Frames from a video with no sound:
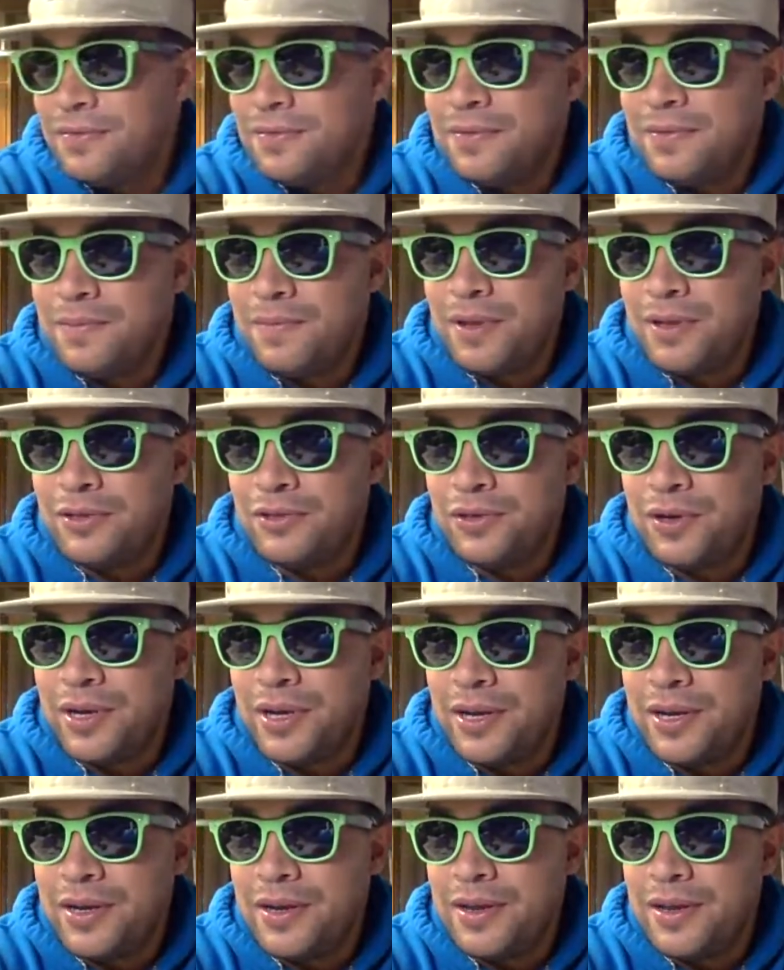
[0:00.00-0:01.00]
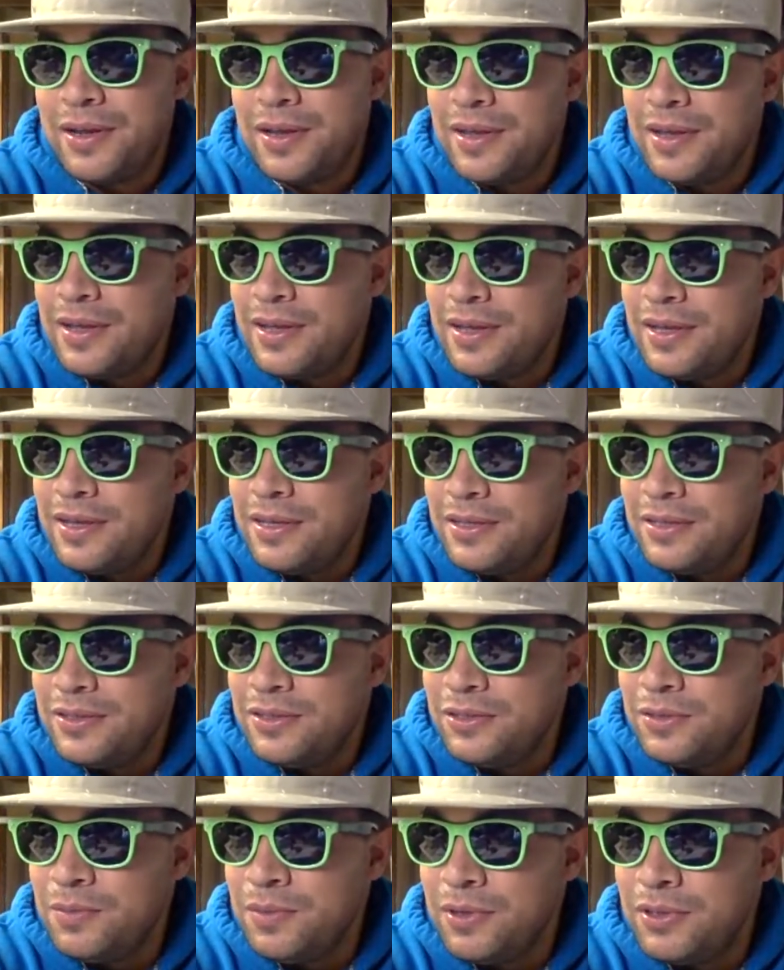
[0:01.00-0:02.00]
I'm not drinking
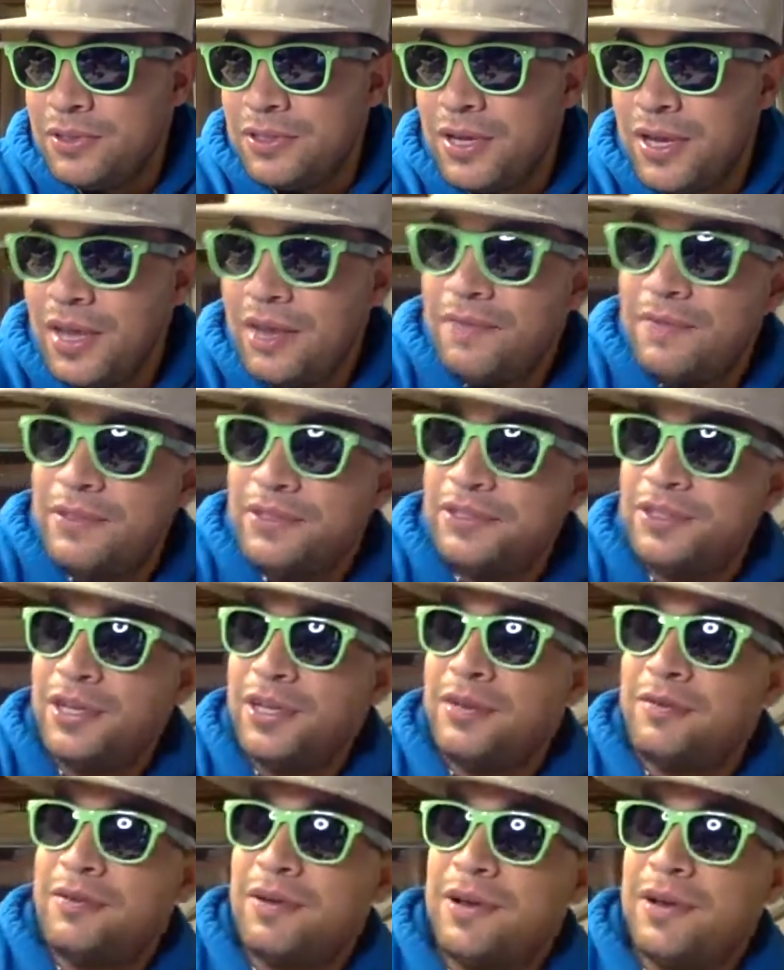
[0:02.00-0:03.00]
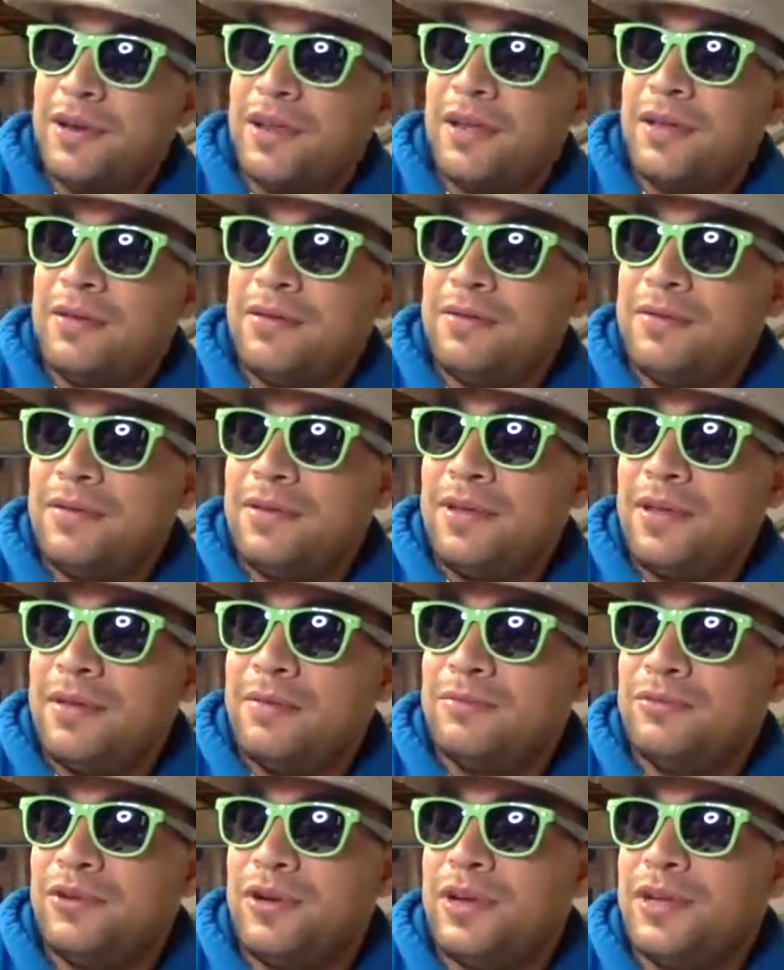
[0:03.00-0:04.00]
too much heavy shit right now. I'm
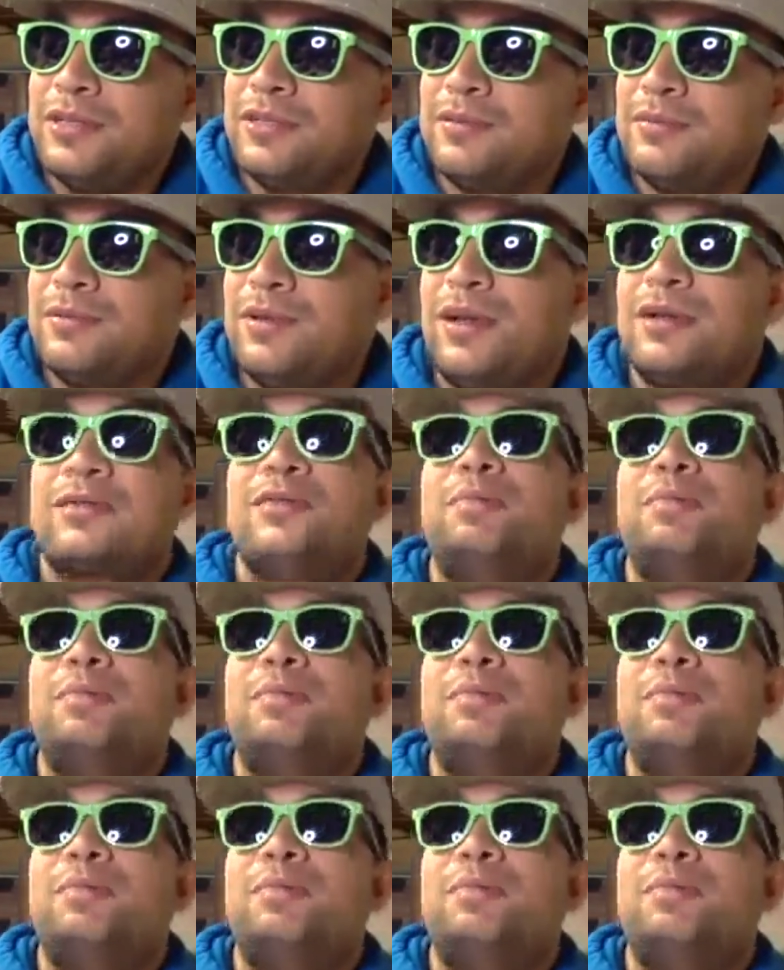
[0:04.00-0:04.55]
drinking some Dr.